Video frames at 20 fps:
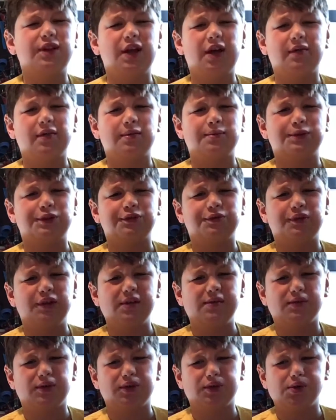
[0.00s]
really have that much
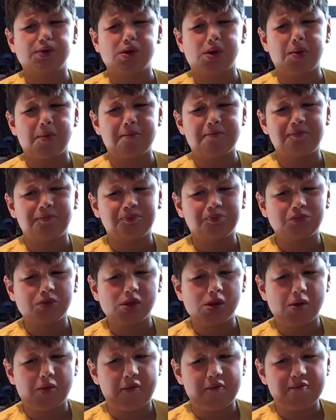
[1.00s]
flavor. Yeah.